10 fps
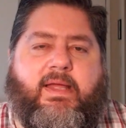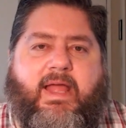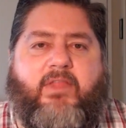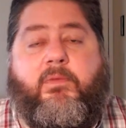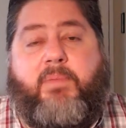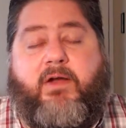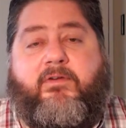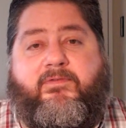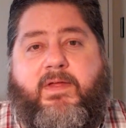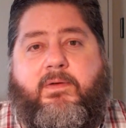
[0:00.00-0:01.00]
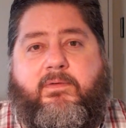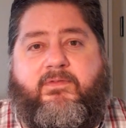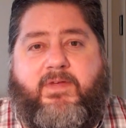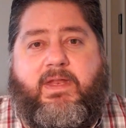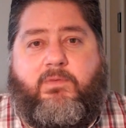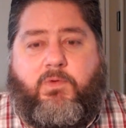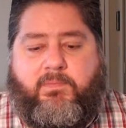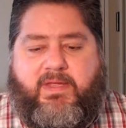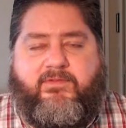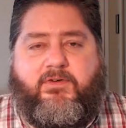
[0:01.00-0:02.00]
and the better fit, fitted we'll
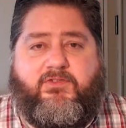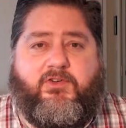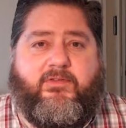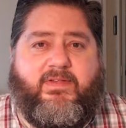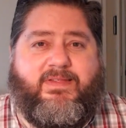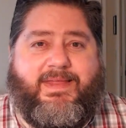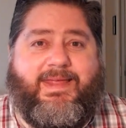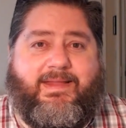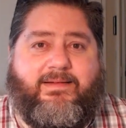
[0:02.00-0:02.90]
be for service in it.